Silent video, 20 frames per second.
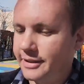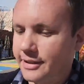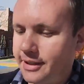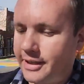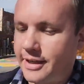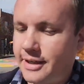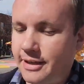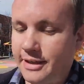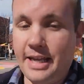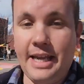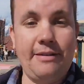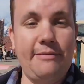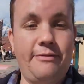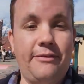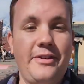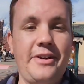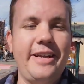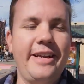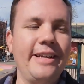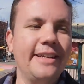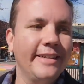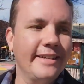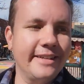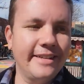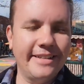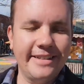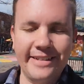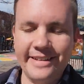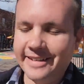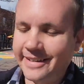and free,
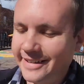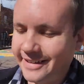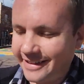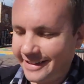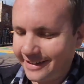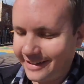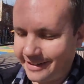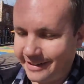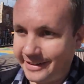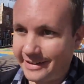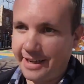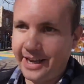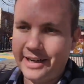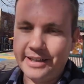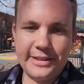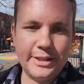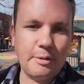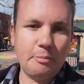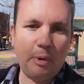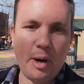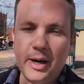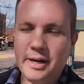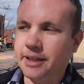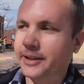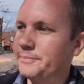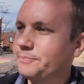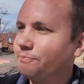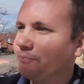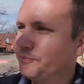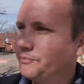you got to jump on it.
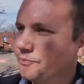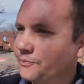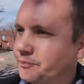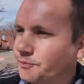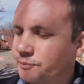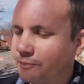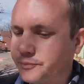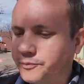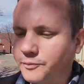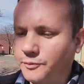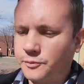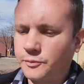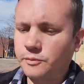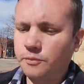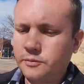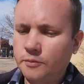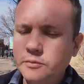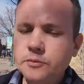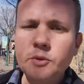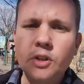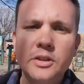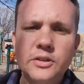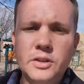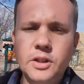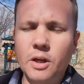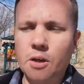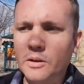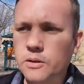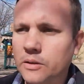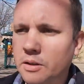
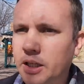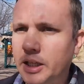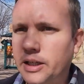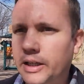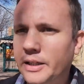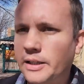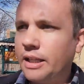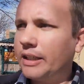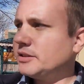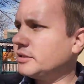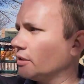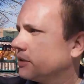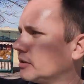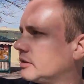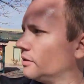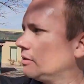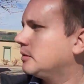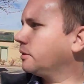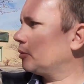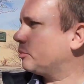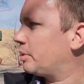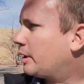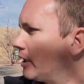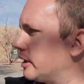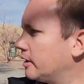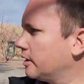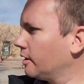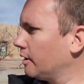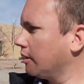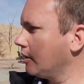So that's just a little bit
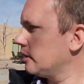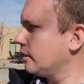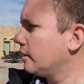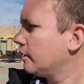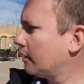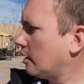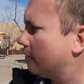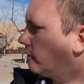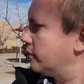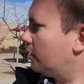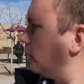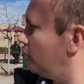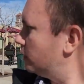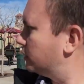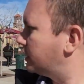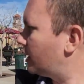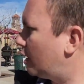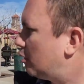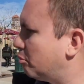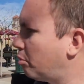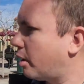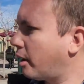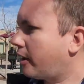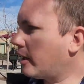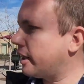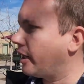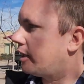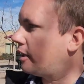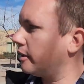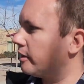of the Old Town part
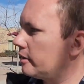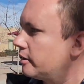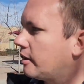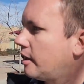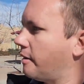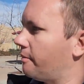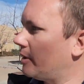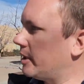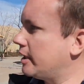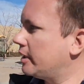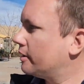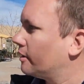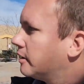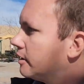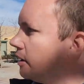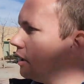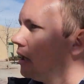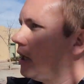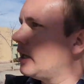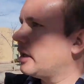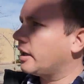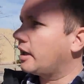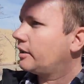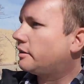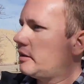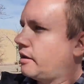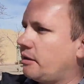here. I mean, got the